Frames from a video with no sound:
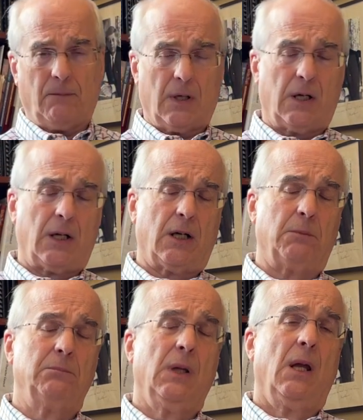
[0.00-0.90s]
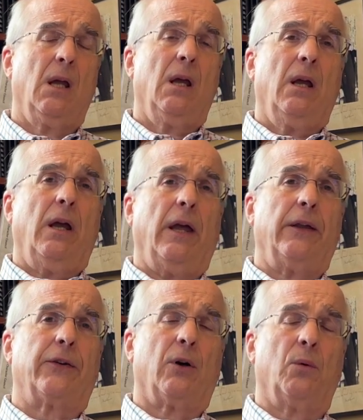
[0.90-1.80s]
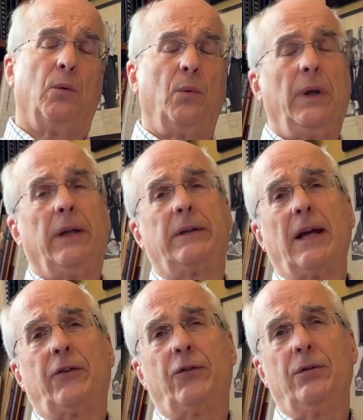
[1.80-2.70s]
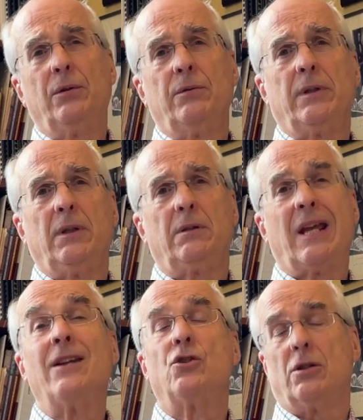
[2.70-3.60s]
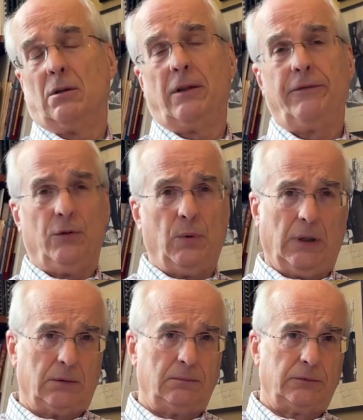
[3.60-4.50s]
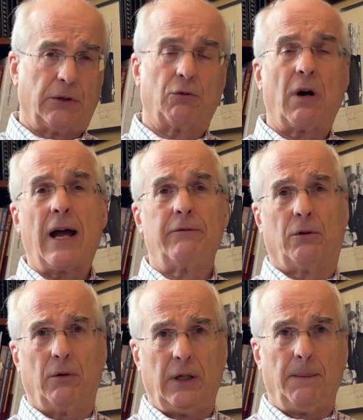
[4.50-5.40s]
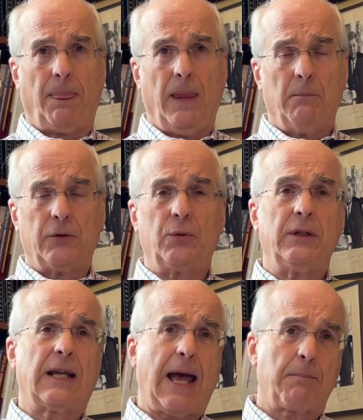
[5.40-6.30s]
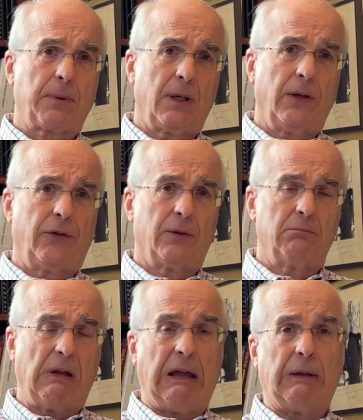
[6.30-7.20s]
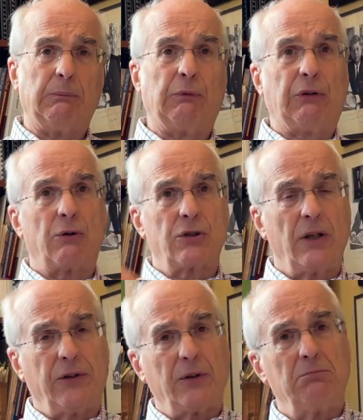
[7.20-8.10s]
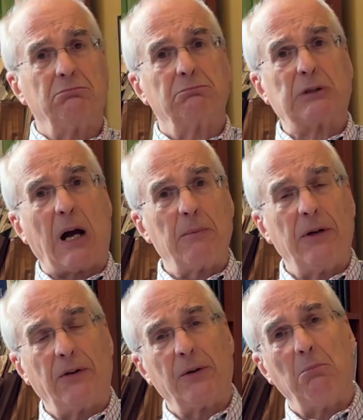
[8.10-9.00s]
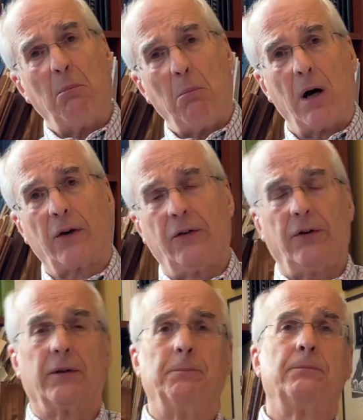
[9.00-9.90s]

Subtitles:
So it gets to the tension, if you will, the rivalry between capitalism and socialism, communism, Marxism.